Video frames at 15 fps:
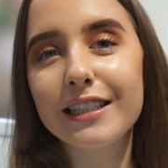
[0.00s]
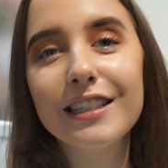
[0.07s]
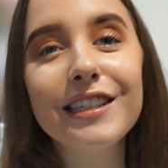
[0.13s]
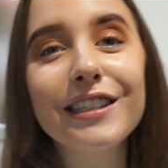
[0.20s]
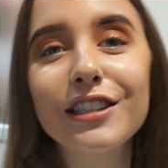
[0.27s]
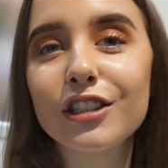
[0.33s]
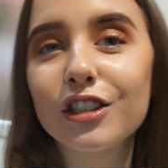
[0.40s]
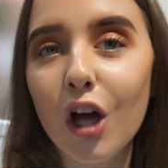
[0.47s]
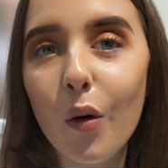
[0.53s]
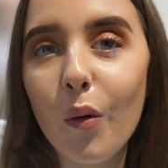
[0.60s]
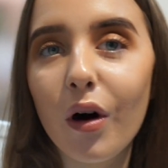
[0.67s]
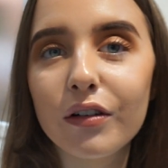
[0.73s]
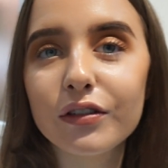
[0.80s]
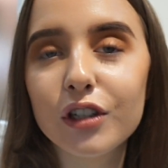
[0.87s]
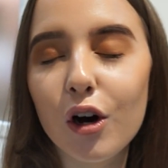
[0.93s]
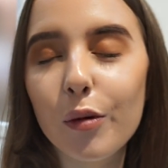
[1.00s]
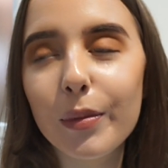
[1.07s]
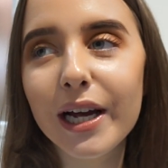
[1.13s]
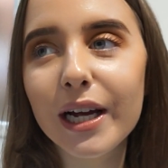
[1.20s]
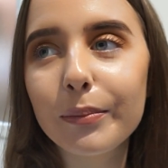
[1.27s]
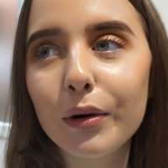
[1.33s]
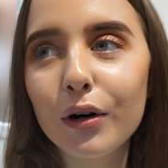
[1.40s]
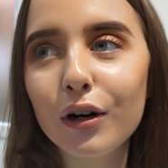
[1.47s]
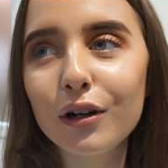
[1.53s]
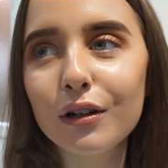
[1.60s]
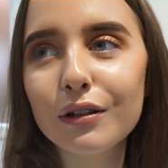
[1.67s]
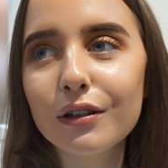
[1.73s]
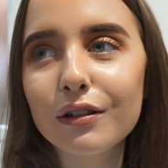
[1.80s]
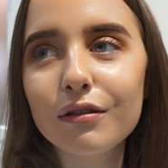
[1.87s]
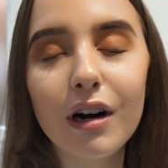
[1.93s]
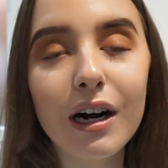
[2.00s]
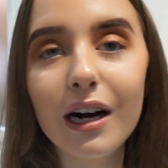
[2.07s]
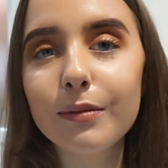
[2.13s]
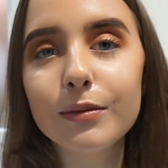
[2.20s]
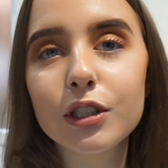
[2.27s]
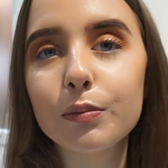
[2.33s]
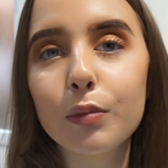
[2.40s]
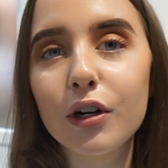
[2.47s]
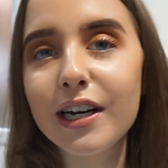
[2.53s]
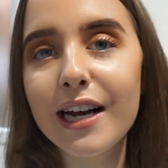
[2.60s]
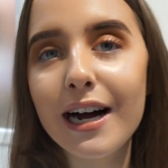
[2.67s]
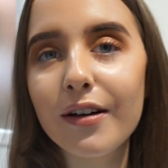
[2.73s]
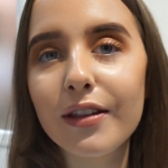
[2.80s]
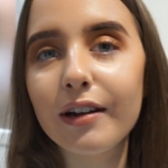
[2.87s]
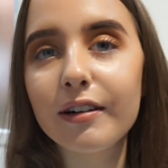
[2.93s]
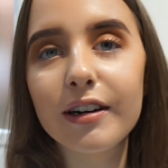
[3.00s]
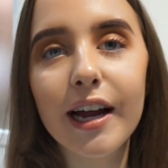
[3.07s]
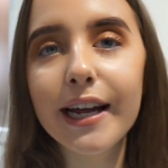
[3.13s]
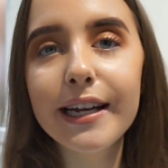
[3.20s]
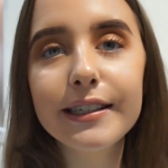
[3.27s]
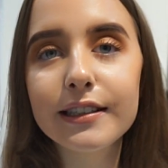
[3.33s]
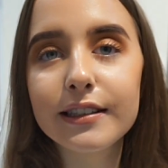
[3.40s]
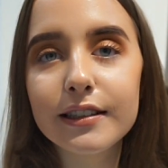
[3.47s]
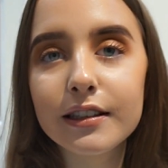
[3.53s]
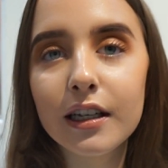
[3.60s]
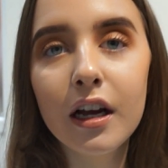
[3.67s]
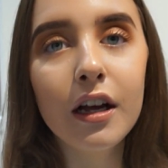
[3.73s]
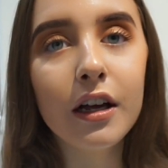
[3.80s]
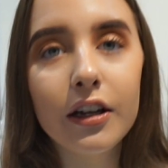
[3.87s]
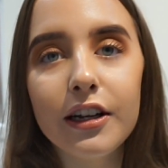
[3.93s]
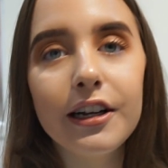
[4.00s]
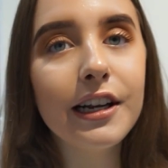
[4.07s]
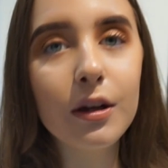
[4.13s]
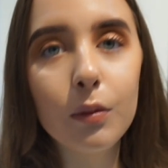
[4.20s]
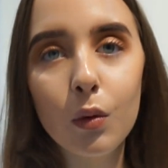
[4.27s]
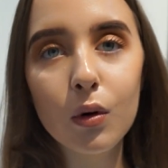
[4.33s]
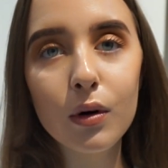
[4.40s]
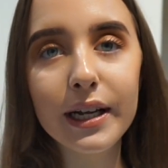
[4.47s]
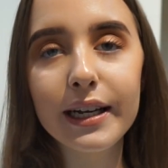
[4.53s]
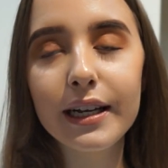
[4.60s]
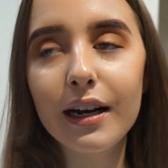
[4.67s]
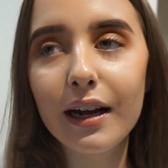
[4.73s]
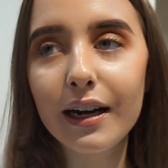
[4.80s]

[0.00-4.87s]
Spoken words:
This is so off topic, but I'm just putting it out there in case you need a warning,